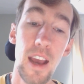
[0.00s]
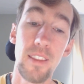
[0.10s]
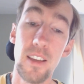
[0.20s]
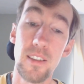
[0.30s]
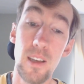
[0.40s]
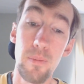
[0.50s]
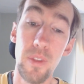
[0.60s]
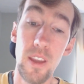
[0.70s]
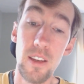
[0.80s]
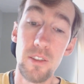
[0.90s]
and that some
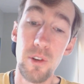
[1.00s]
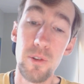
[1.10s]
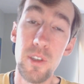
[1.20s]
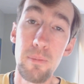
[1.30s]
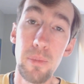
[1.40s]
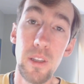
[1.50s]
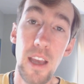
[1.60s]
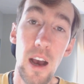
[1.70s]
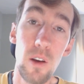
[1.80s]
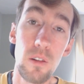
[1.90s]
things are
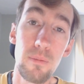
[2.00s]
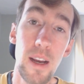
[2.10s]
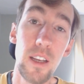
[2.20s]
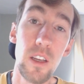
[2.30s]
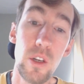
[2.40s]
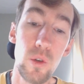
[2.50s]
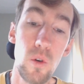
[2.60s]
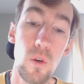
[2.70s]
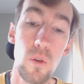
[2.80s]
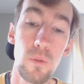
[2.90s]
simply out of my
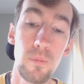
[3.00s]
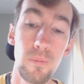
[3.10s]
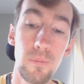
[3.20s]
control.